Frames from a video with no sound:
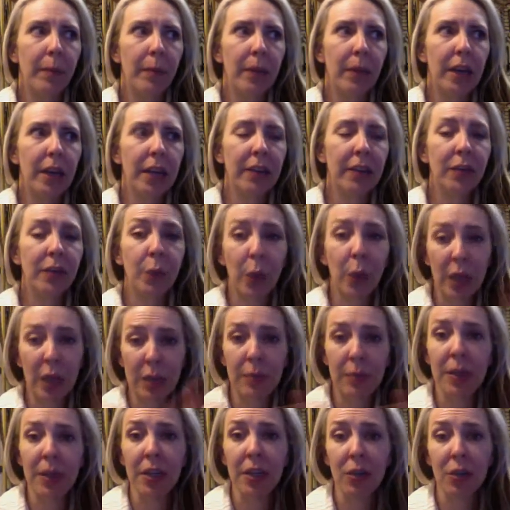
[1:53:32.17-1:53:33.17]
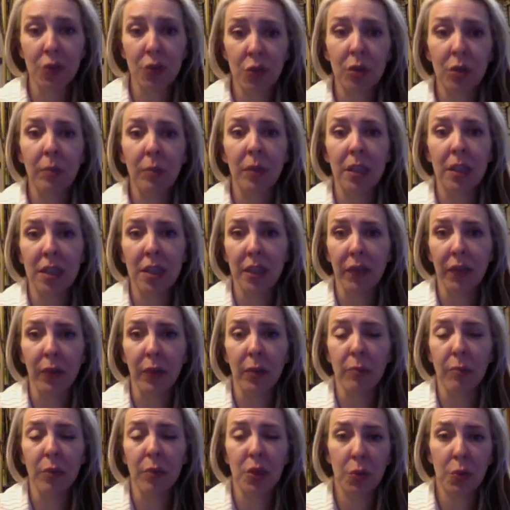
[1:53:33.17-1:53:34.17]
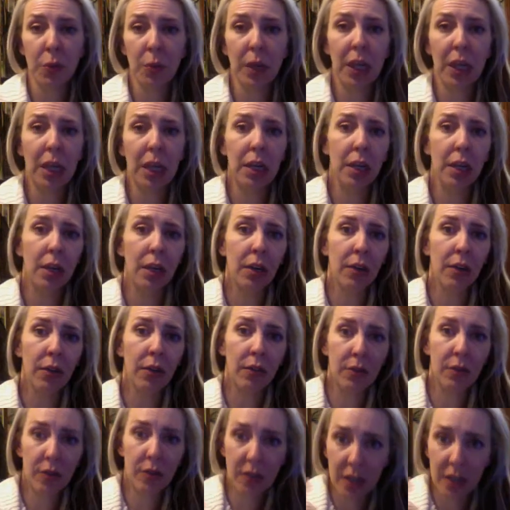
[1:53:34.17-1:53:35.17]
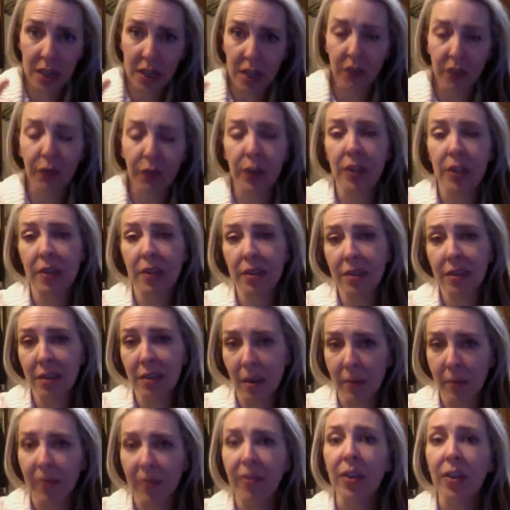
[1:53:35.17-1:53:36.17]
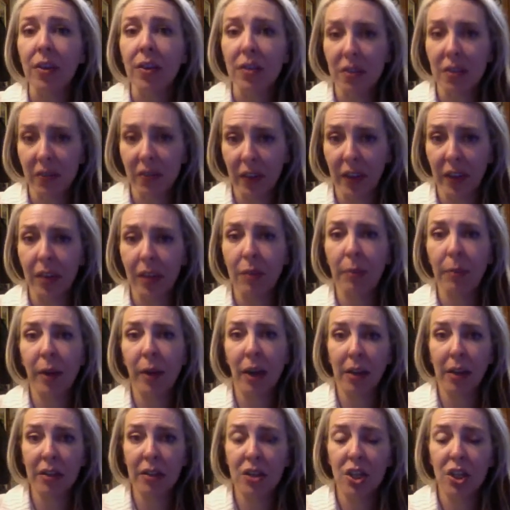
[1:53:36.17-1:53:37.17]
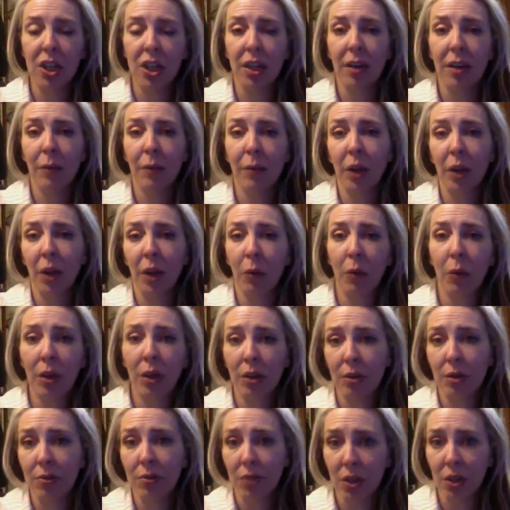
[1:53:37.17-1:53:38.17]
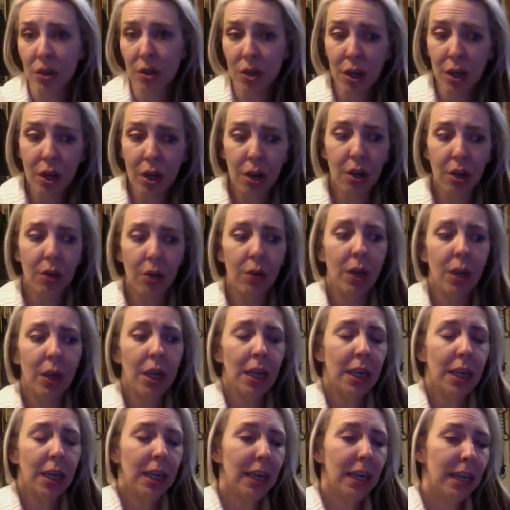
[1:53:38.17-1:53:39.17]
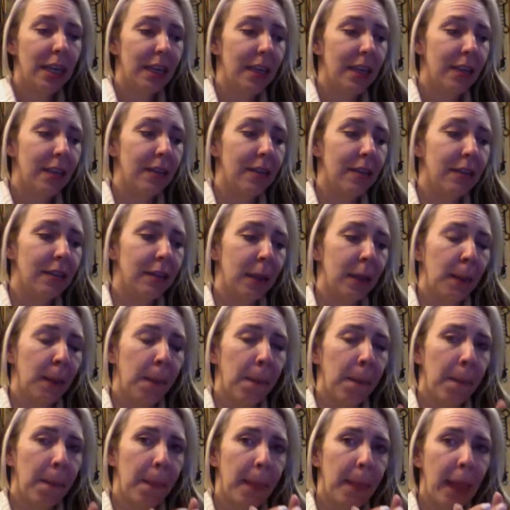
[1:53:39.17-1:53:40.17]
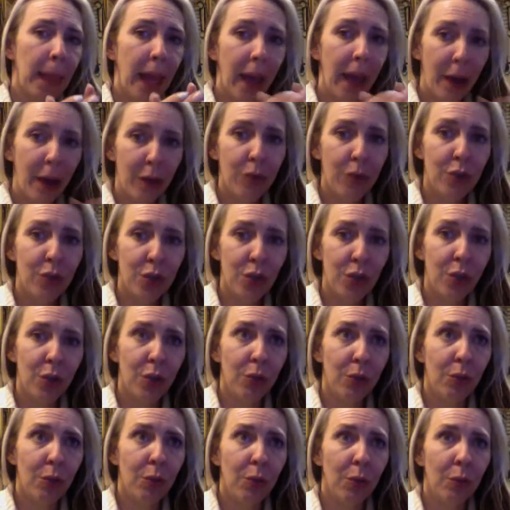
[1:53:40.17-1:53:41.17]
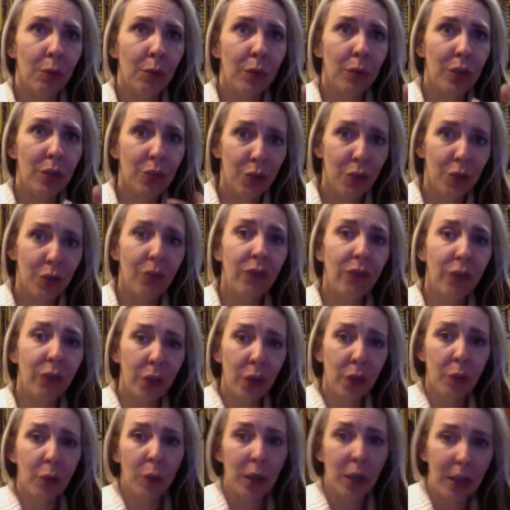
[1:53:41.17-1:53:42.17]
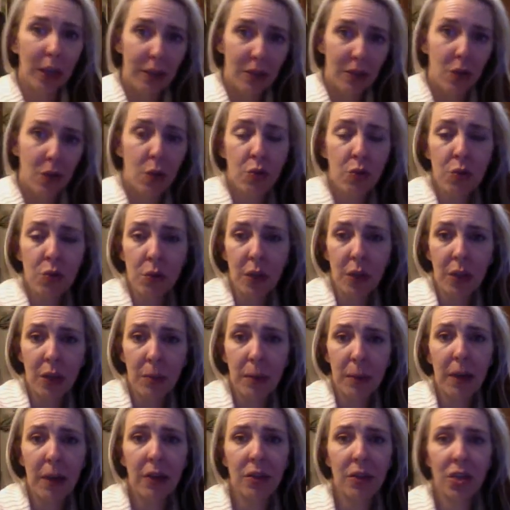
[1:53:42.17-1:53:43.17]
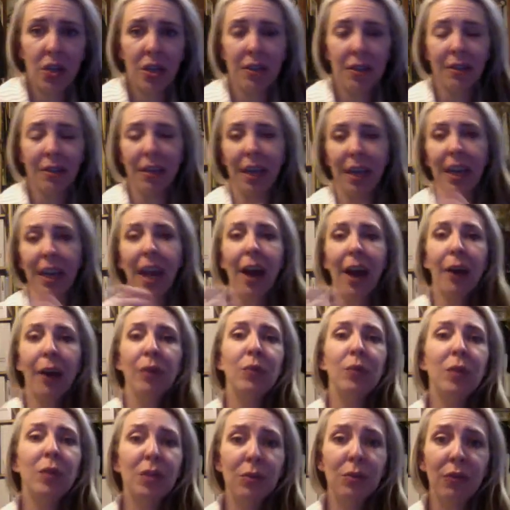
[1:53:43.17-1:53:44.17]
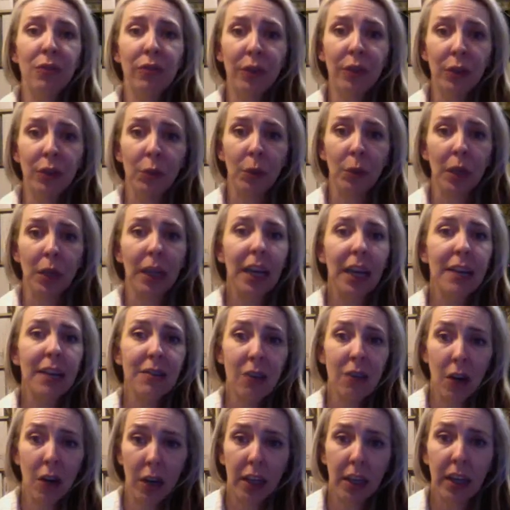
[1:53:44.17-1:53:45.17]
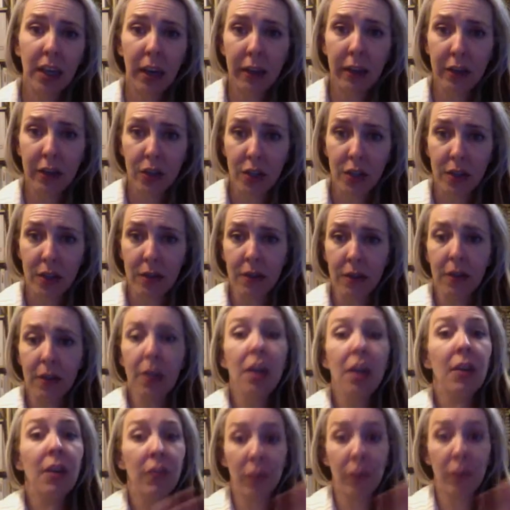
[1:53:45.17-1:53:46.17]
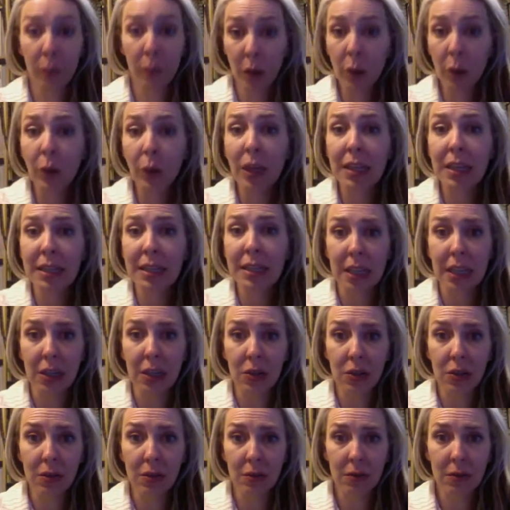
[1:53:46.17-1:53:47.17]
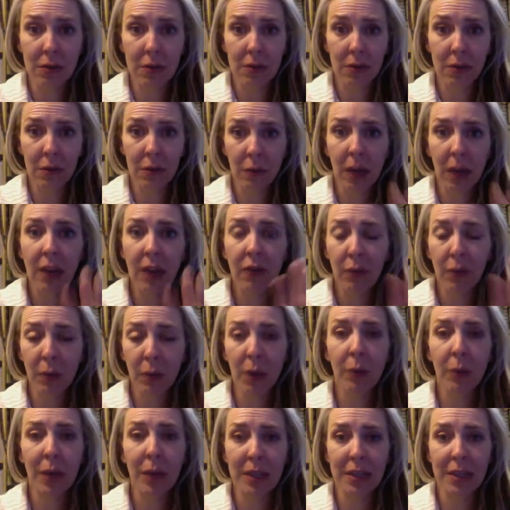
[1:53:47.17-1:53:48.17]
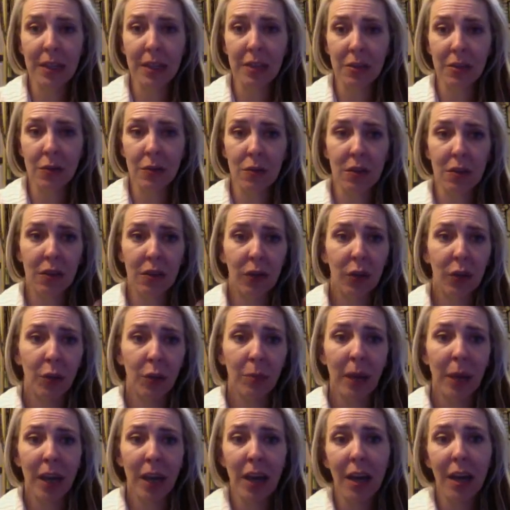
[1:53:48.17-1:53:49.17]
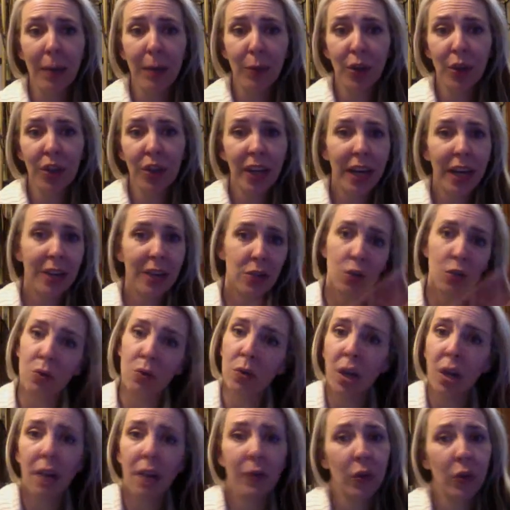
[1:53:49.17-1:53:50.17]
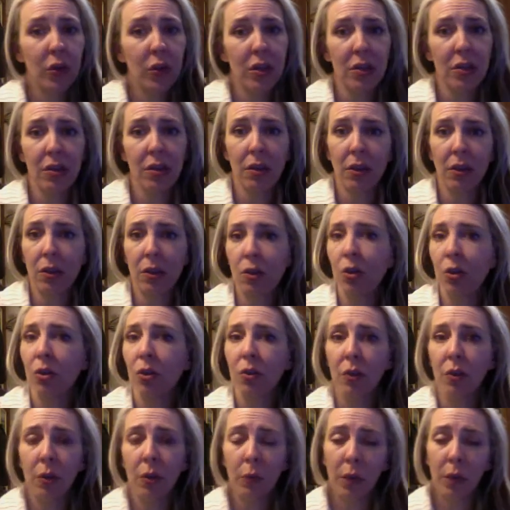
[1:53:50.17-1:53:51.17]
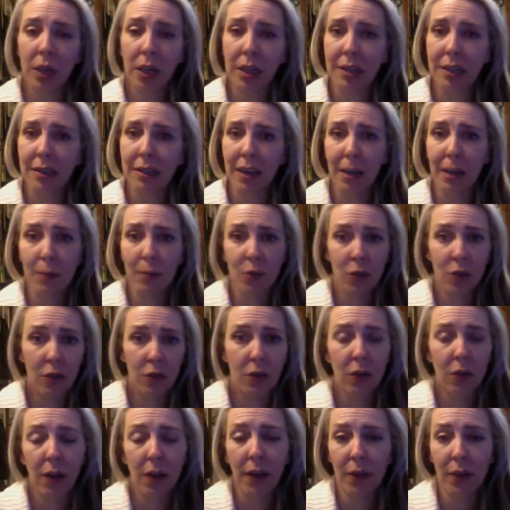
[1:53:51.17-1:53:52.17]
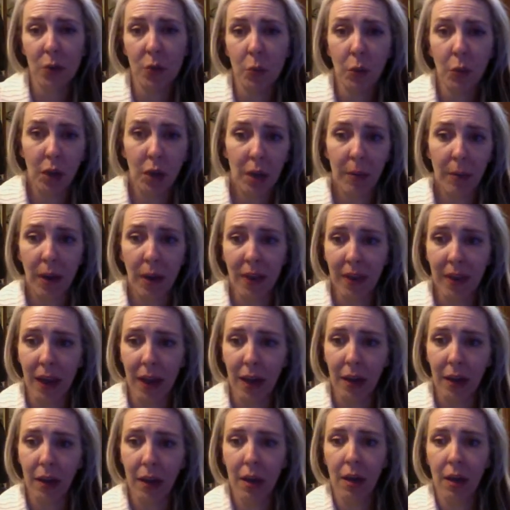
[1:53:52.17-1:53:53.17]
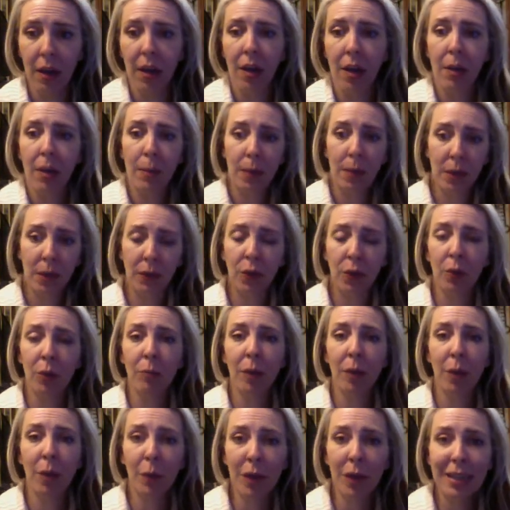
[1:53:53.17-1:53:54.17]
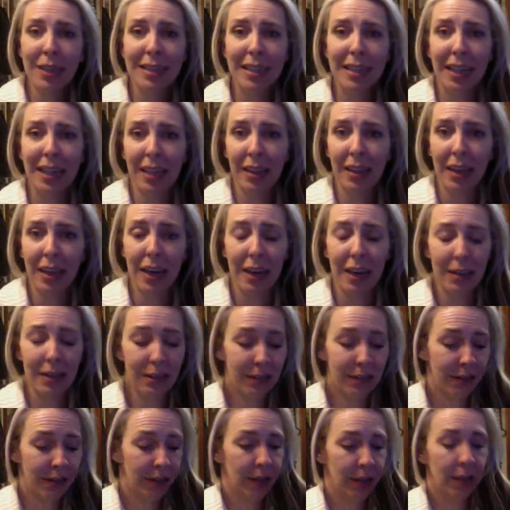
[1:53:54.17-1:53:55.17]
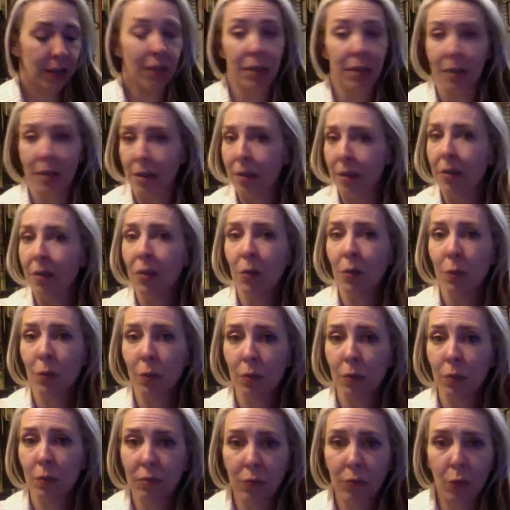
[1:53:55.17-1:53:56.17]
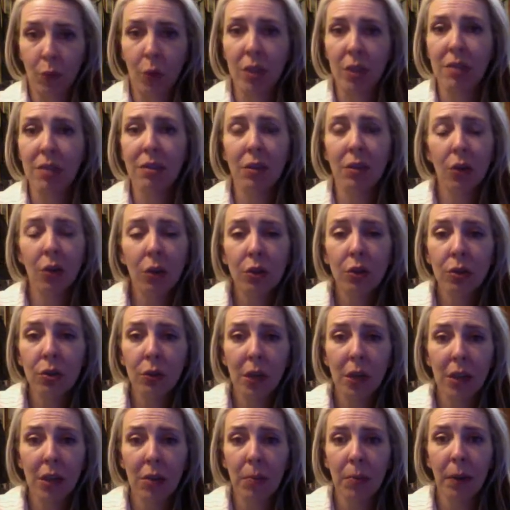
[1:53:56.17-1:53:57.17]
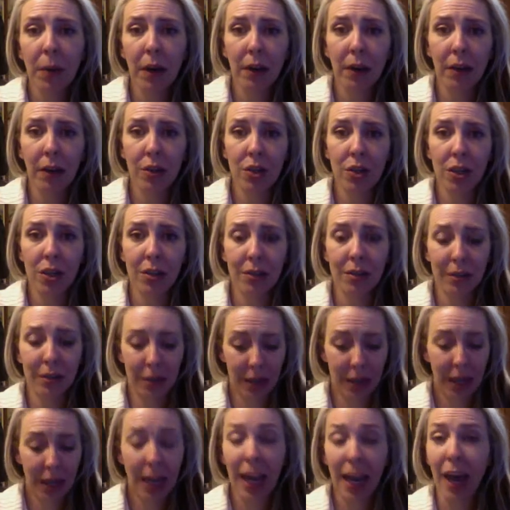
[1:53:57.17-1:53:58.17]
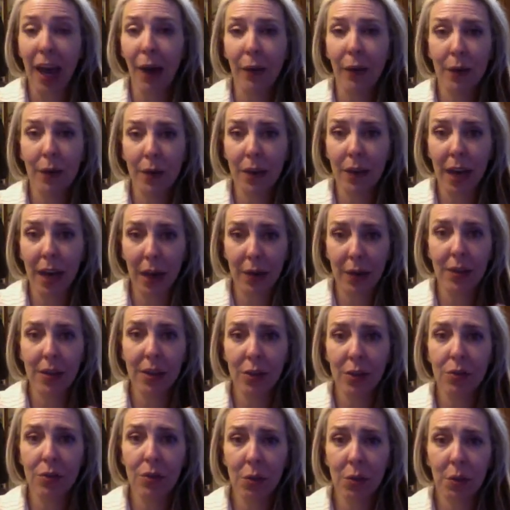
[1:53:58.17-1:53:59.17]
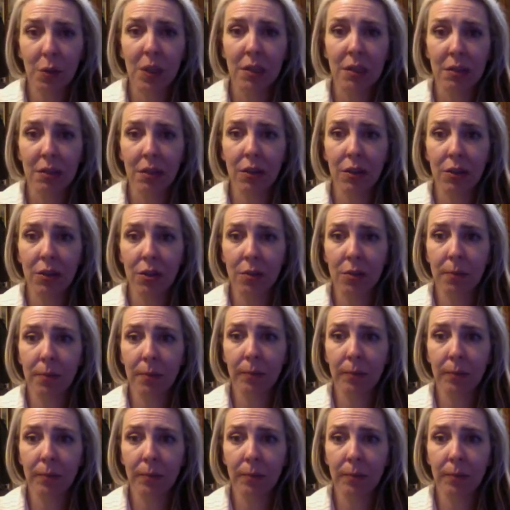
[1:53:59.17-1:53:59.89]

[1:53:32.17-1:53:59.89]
is going to be extremely different between the different subfields of anthropology. And what I want you to know is, how do we do fieldwork as cultural anthropologists, and how do we do fieldwork as archaeologists? For my Wednesday students, right? For my Wednesday students, if you're in my hybrid class, you covered this all in your Unit 1 exam, so you don't have to worry about that. But if you're in my Wednesday class, what is a cultural anthropologist and how do they do their research?